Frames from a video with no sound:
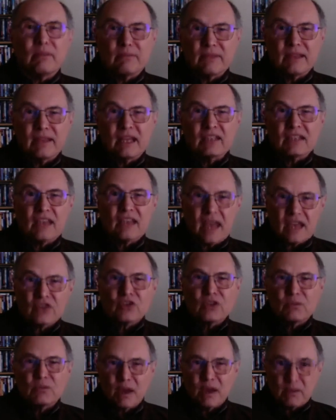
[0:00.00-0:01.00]
That's
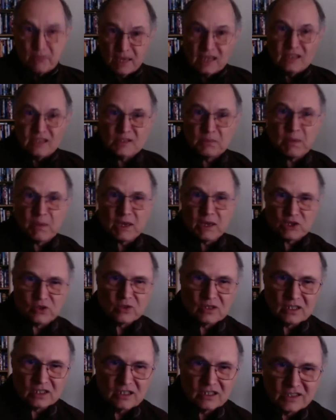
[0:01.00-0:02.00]
actually my main
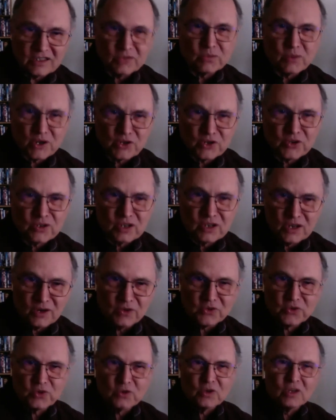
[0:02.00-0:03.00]
specialty is Russian
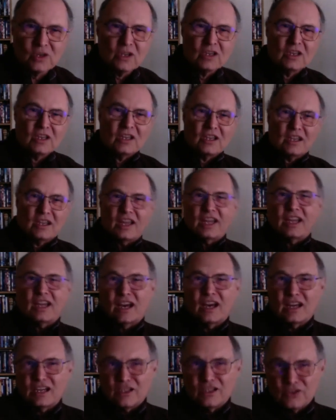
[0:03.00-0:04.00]
culture. I
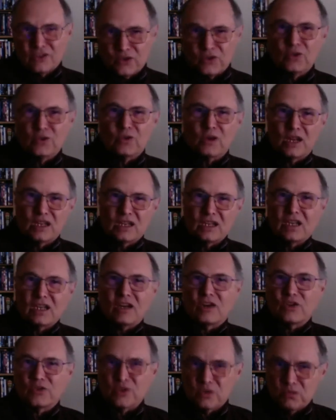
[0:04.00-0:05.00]
got into Ukrainian
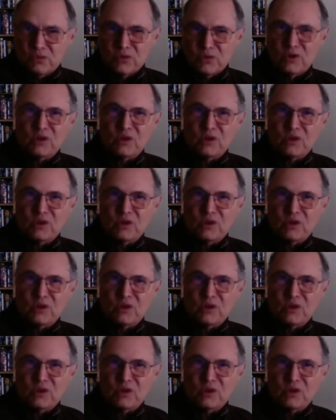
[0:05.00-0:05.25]
culture more